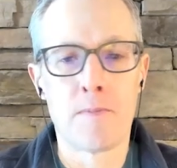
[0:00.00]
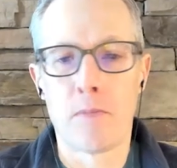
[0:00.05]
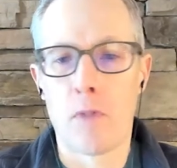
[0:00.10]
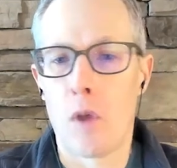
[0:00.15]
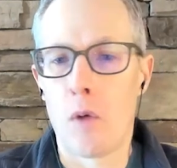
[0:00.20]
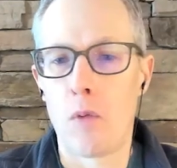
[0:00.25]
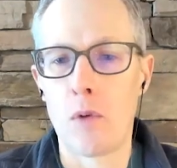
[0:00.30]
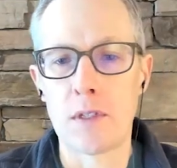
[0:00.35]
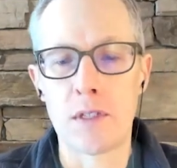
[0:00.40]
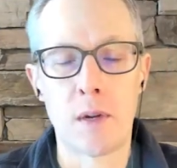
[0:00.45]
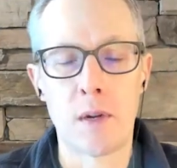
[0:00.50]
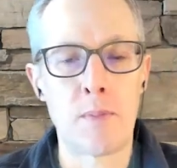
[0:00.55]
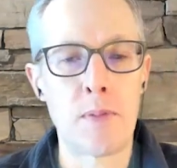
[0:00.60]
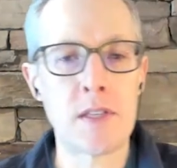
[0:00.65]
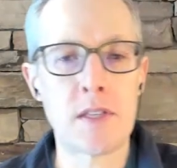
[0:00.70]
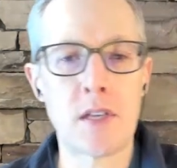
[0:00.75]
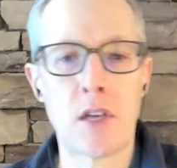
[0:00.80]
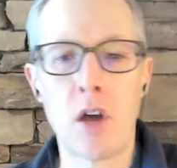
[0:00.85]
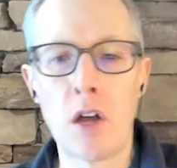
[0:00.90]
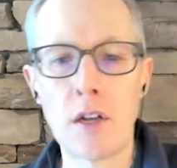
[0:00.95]
was it a
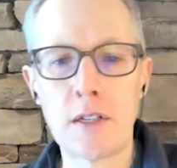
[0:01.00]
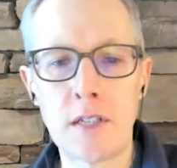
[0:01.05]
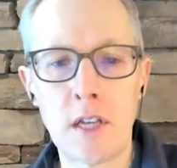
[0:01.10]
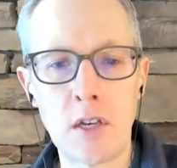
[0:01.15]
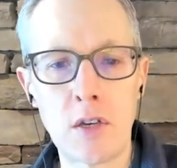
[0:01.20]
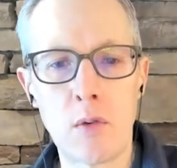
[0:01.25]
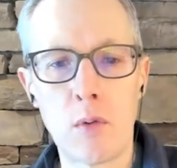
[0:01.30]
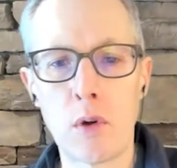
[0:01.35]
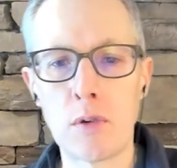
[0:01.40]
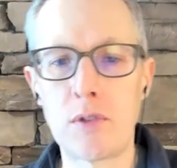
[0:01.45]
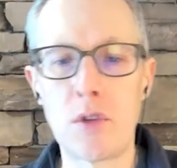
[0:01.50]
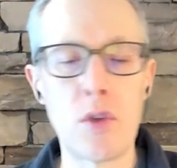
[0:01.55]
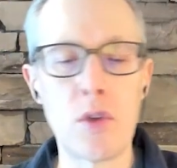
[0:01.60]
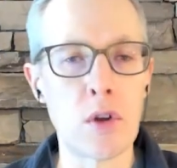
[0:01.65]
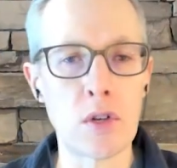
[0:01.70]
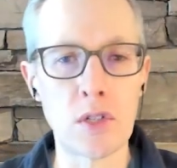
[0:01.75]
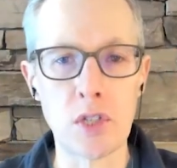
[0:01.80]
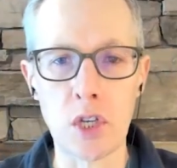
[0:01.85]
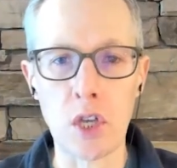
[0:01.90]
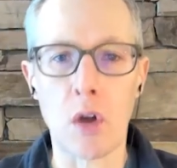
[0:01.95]
piece of content you wrote 2
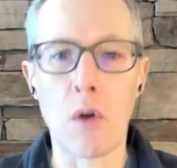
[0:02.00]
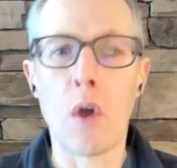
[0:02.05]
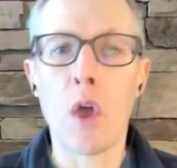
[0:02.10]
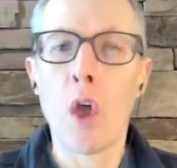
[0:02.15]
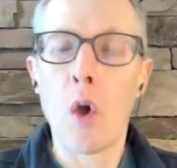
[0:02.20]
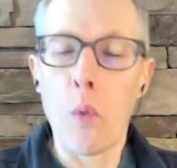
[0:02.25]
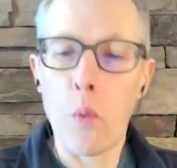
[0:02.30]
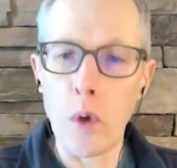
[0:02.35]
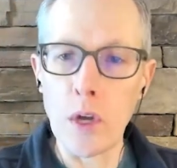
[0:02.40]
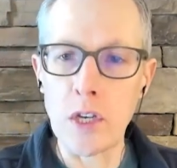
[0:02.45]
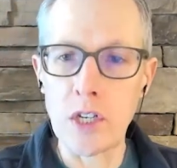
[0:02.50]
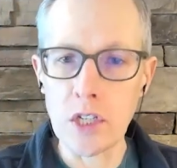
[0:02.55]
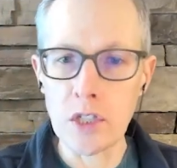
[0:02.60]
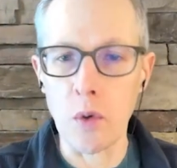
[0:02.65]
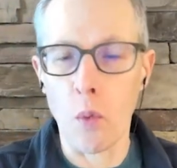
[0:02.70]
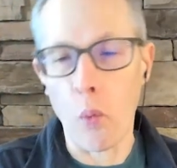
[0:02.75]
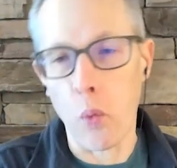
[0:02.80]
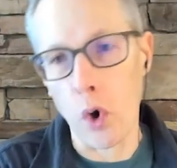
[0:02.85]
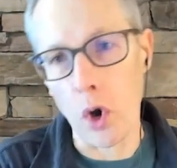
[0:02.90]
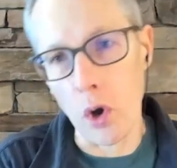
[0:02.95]
years ago?
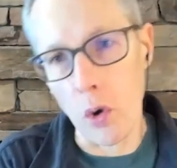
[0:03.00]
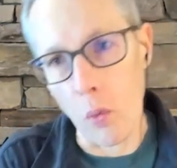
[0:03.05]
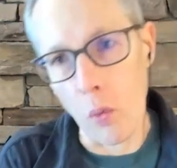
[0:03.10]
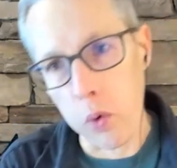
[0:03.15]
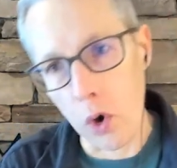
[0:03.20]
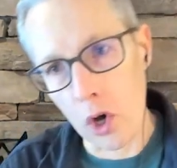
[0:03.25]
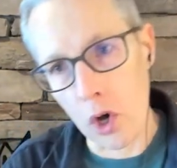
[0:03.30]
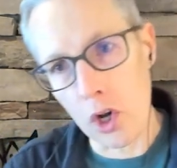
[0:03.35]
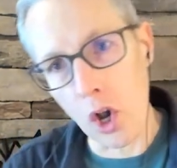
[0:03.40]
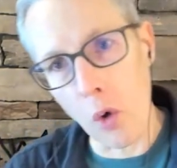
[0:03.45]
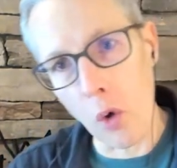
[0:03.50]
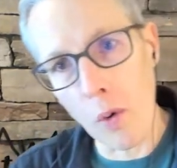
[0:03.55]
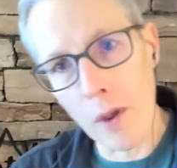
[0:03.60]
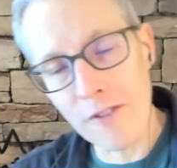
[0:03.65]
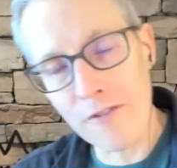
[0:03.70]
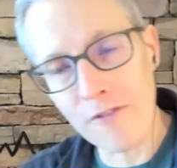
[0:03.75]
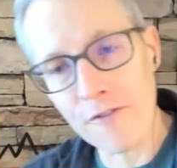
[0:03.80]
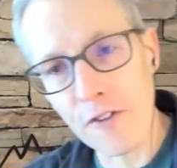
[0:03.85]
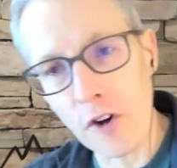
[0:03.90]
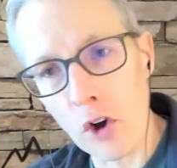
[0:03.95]
We're going
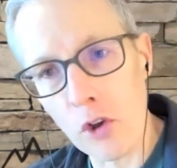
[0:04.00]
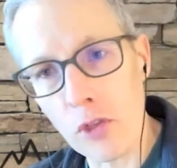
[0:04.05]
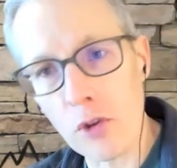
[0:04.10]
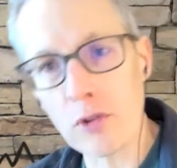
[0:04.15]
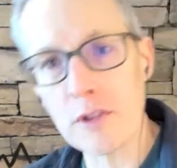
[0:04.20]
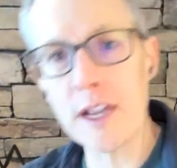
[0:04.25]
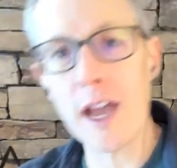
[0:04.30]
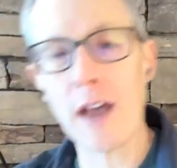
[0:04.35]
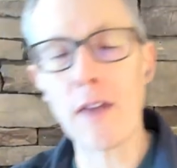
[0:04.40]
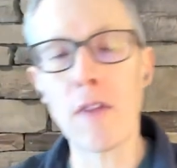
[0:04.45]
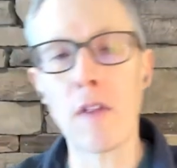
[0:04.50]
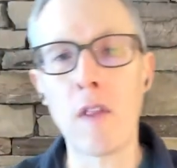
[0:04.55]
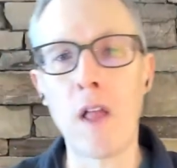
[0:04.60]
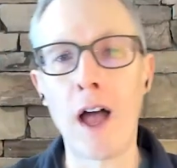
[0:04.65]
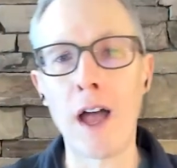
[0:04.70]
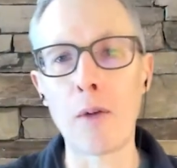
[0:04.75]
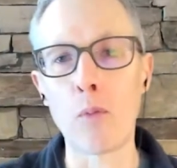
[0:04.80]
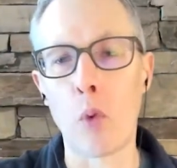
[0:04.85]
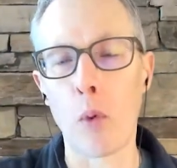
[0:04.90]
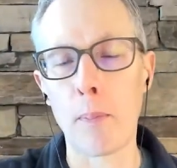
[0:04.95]
further down the
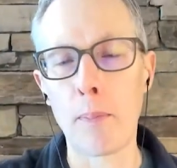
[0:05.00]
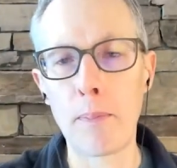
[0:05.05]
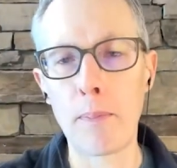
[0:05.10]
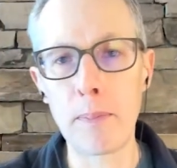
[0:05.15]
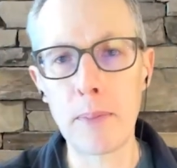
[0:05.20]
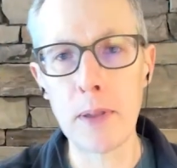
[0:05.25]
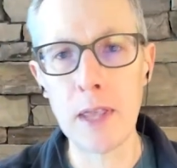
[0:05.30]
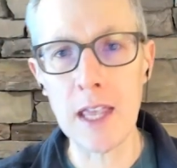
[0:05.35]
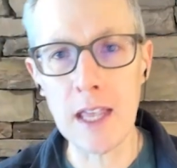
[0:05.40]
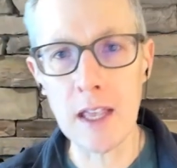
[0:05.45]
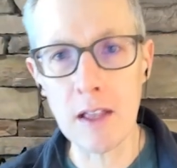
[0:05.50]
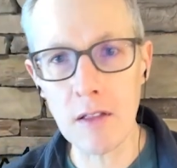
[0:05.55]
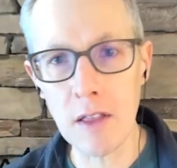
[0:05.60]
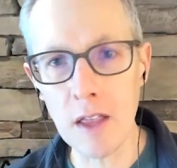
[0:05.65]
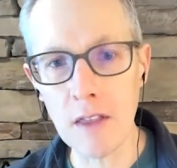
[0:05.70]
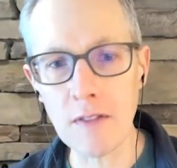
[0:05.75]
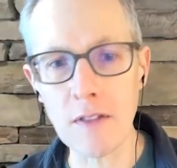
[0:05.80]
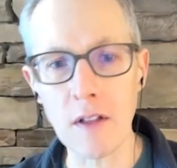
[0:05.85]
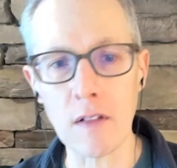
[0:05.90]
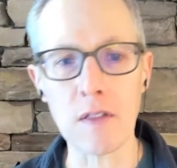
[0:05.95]
line. We're
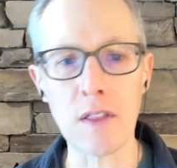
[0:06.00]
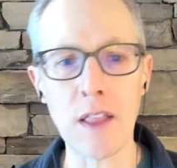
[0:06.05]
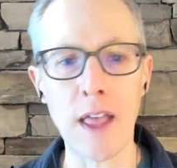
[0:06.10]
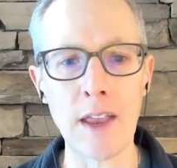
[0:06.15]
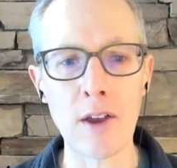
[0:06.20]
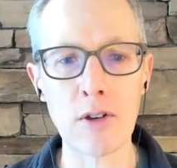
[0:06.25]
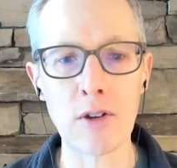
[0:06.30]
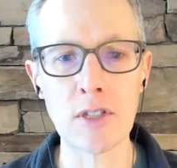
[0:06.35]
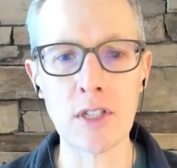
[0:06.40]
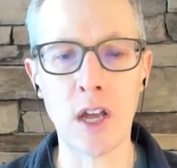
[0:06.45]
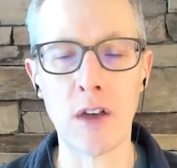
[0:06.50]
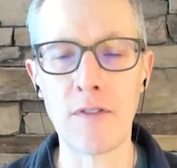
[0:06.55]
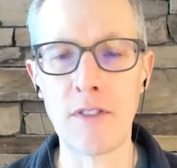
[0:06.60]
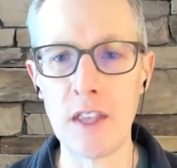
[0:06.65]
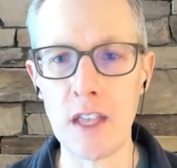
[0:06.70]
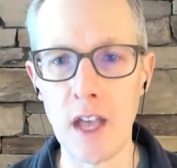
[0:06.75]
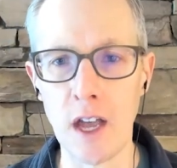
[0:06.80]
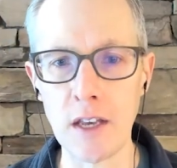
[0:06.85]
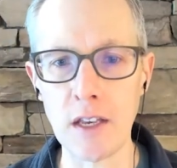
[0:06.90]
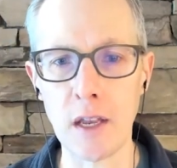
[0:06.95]
peeling the layers of
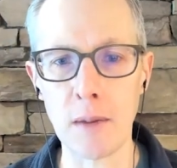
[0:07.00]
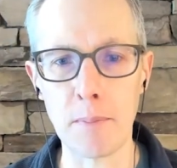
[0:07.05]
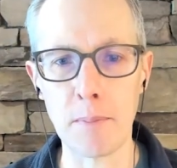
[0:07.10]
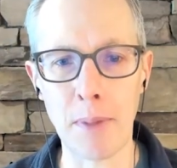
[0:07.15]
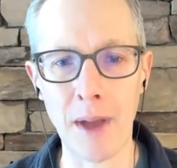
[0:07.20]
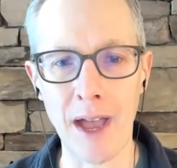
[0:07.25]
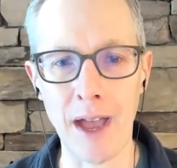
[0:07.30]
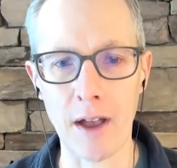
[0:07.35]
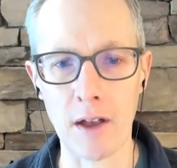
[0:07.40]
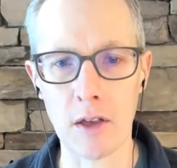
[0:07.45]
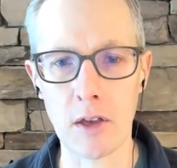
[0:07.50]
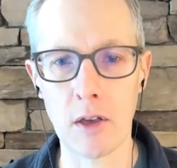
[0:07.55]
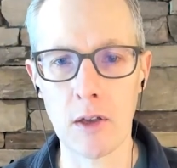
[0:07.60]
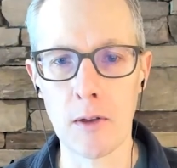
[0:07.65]
the onion back.